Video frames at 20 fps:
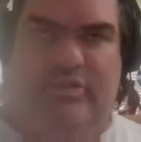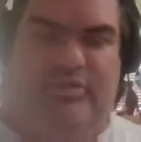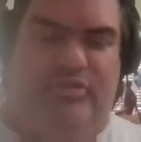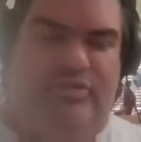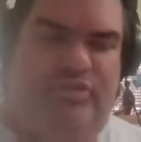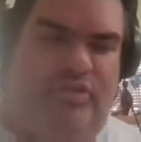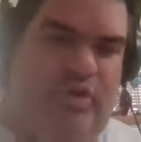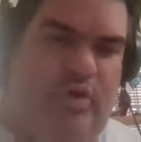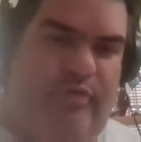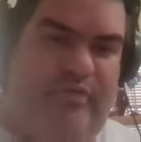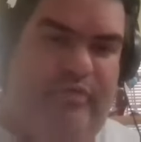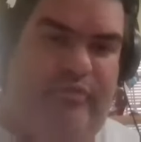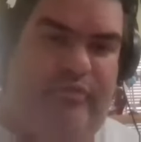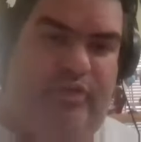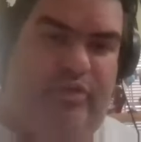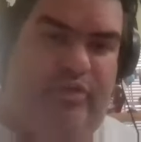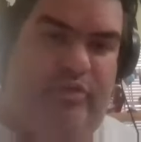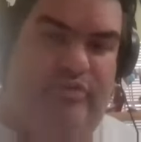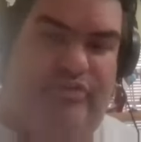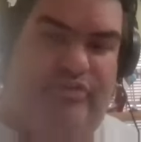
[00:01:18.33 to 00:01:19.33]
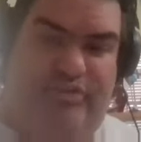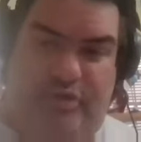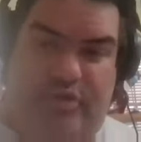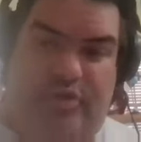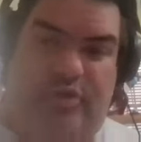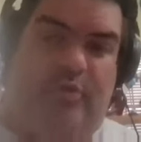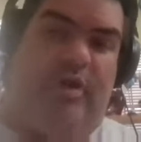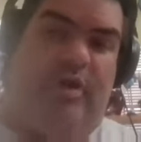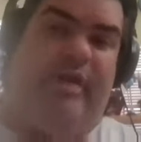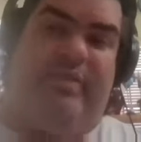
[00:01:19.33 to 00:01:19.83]
You took over for Coach Steele.
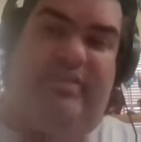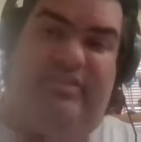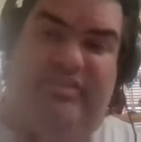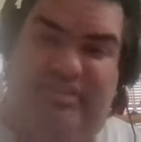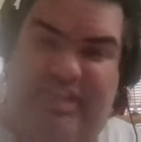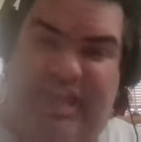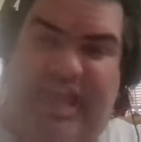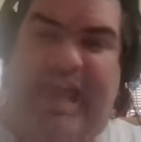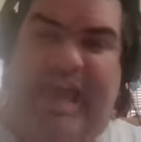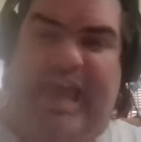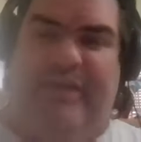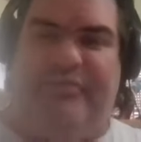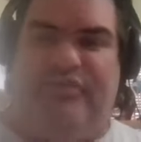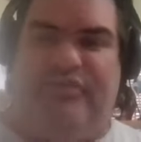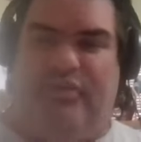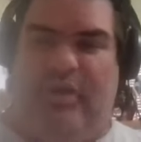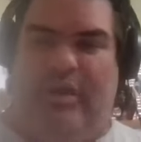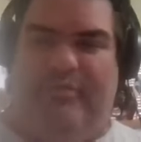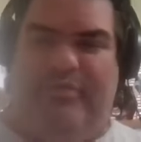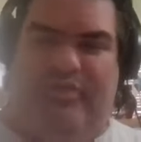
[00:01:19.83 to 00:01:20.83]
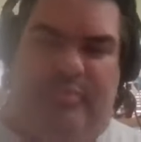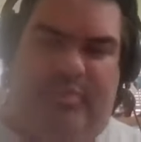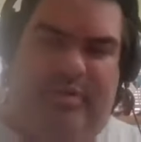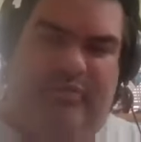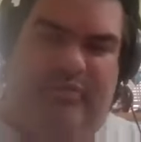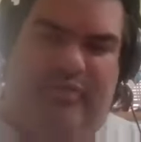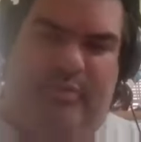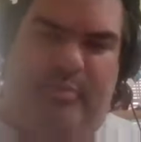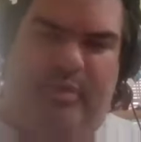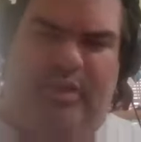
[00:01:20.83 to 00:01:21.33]
You were on the staff, so obviously you've
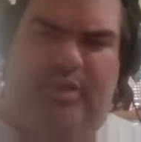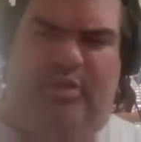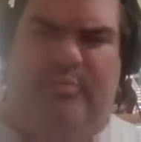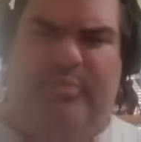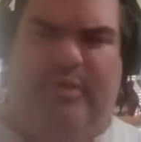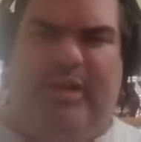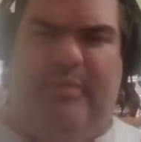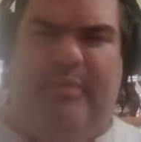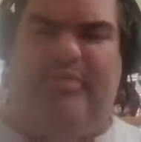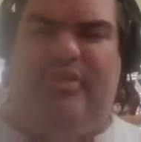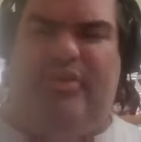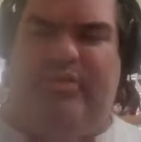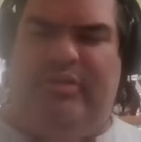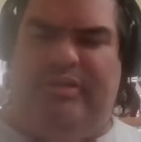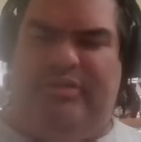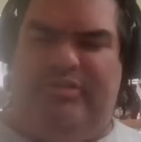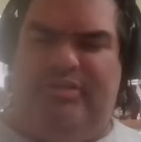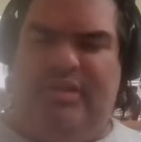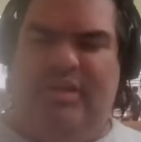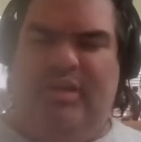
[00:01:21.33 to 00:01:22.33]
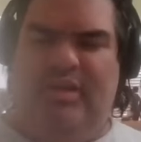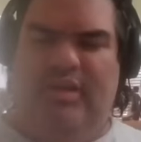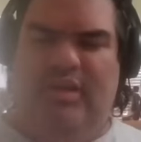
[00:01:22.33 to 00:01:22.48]
been familiar, but I'm curious,